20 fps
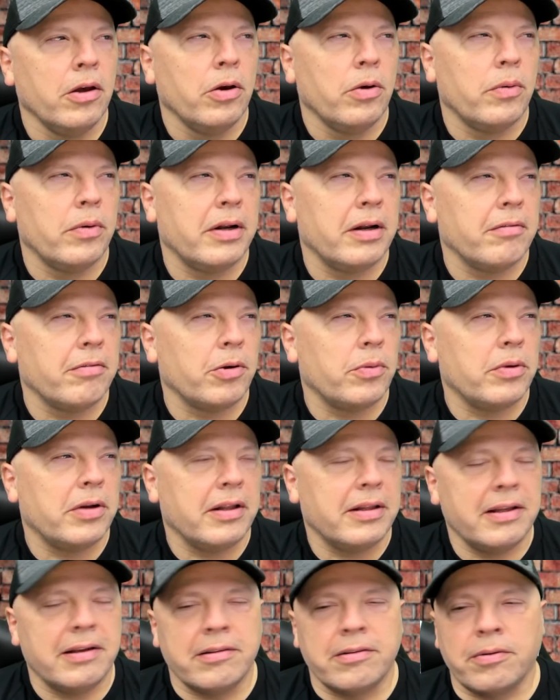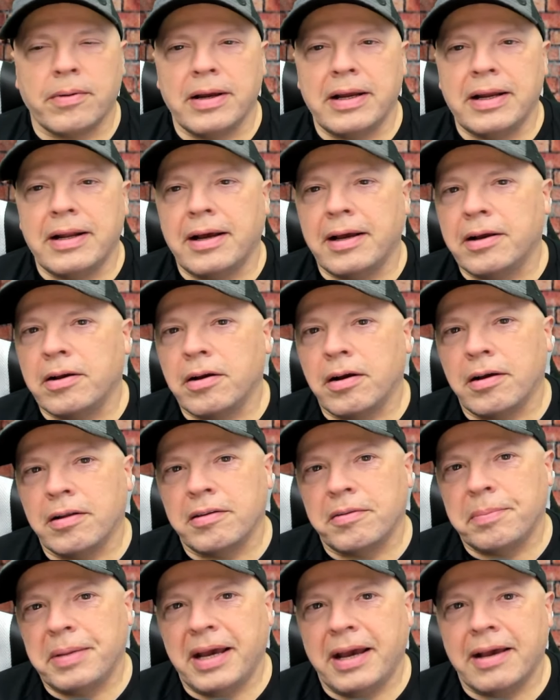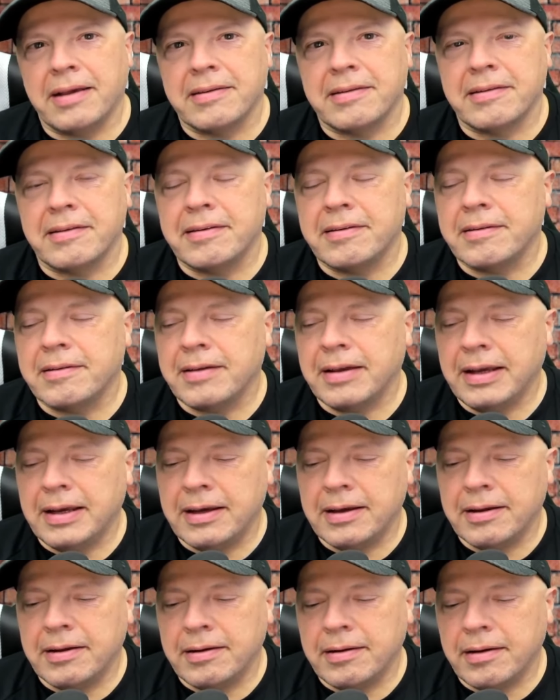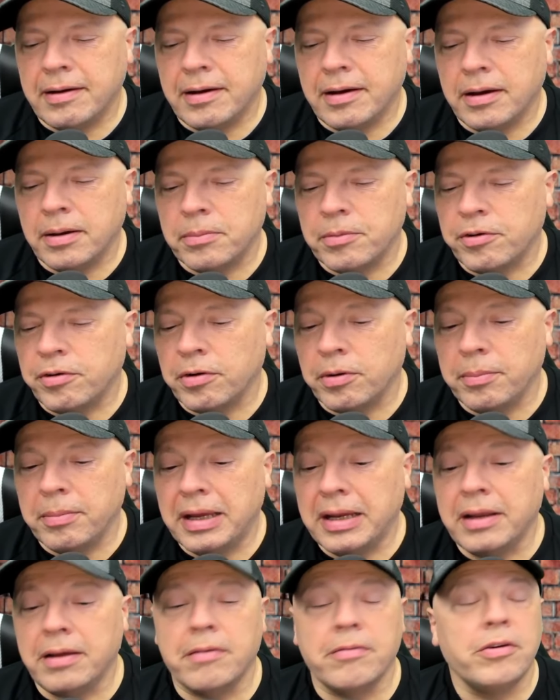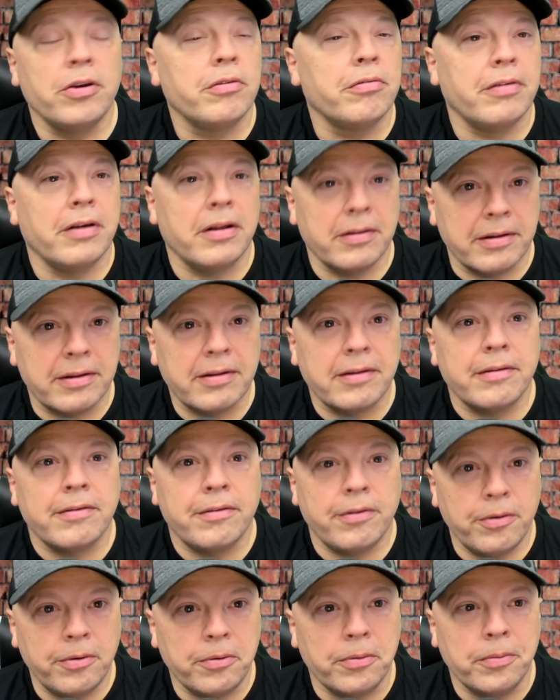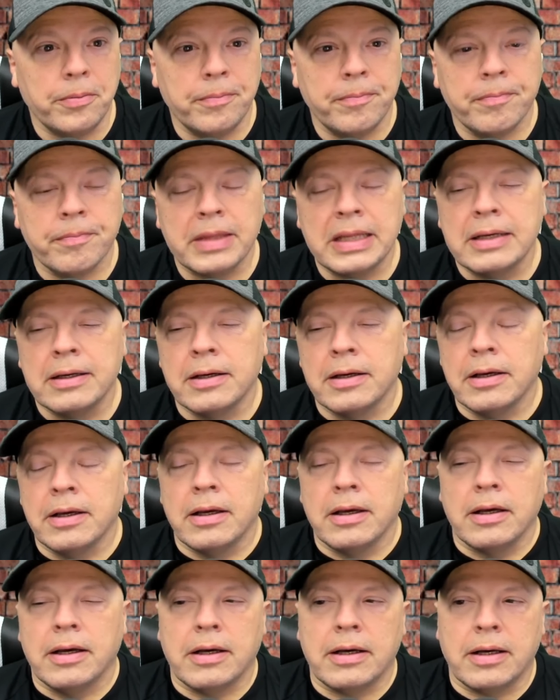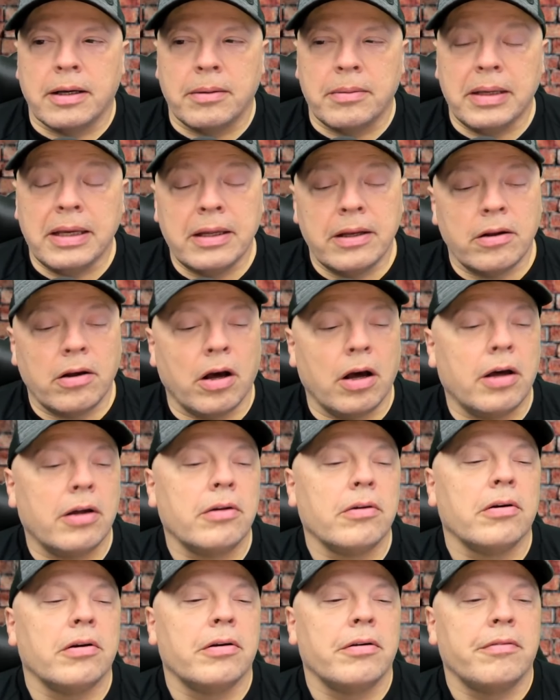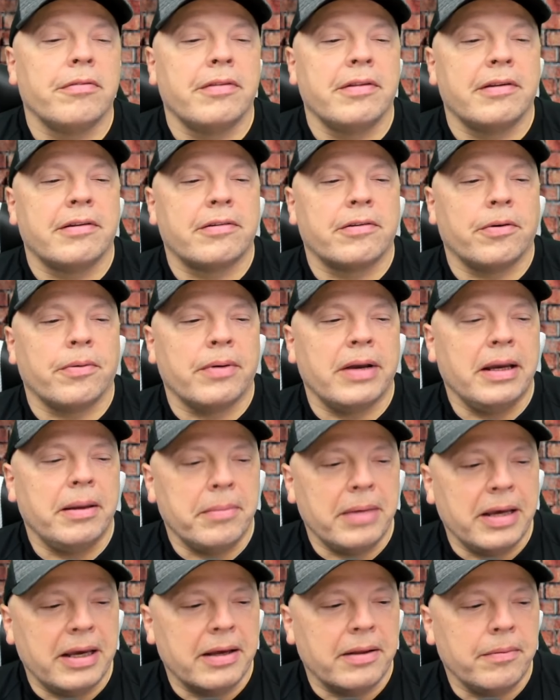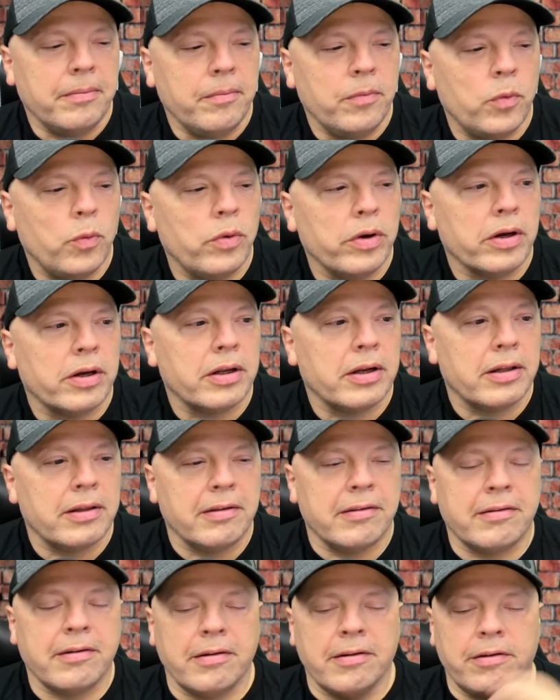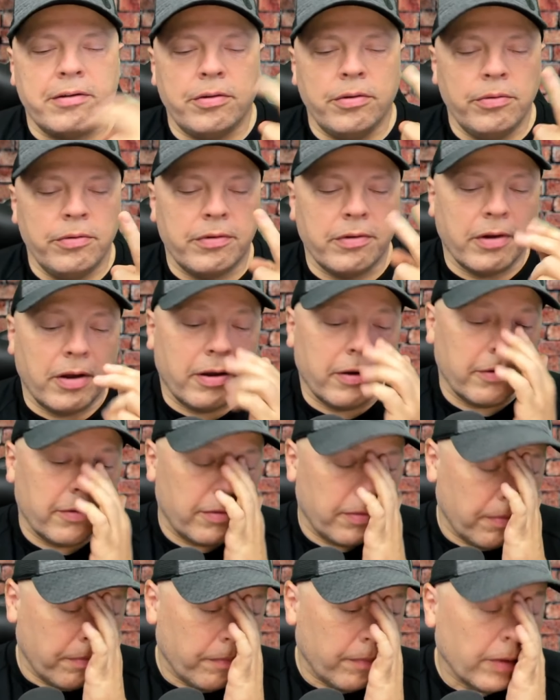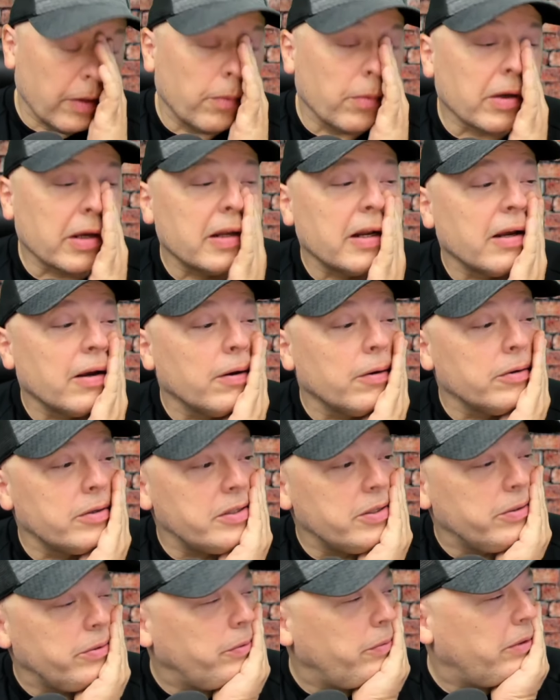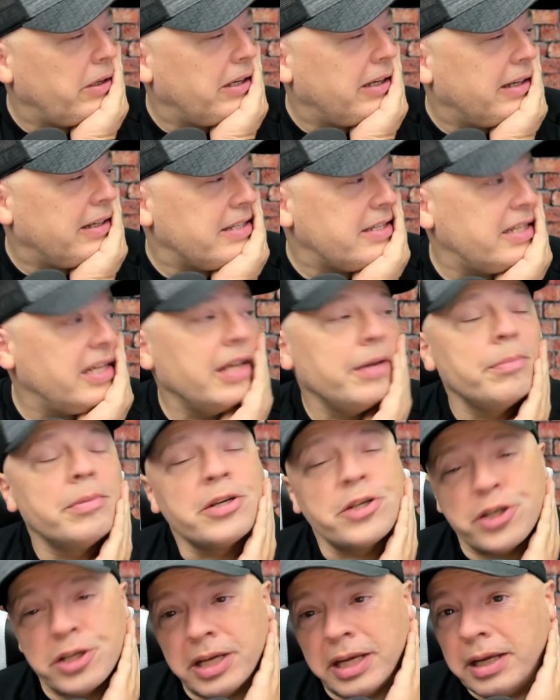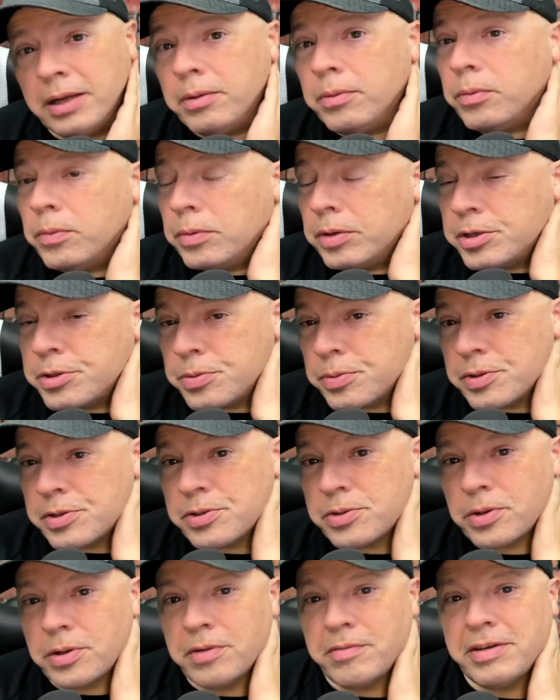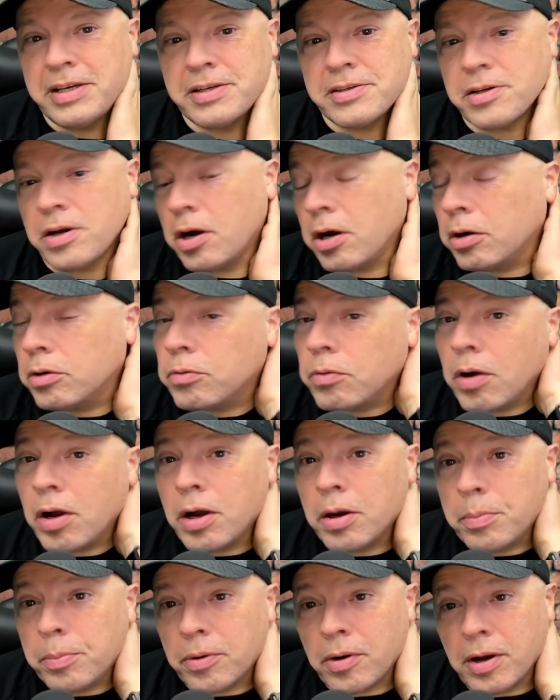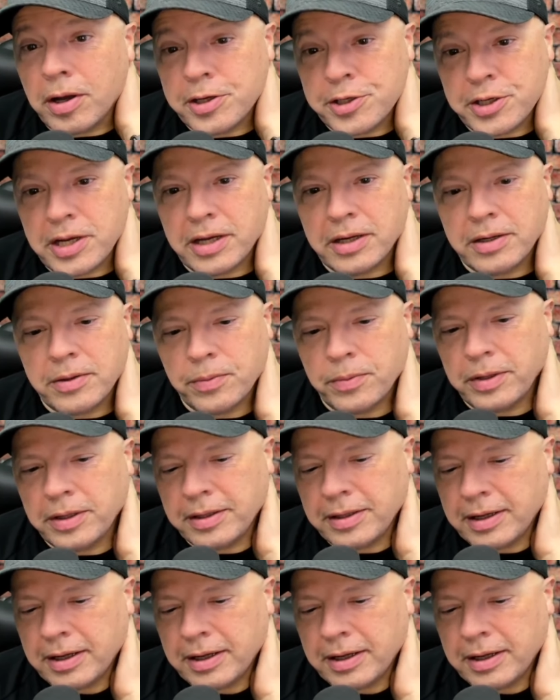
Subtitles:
whenever one of these great icons passes. And I'm sure many of you felt it too. In honor of this great man, we're going to listen to two songs. We're going to go to Tin Machine, which was sort of his hard rock project with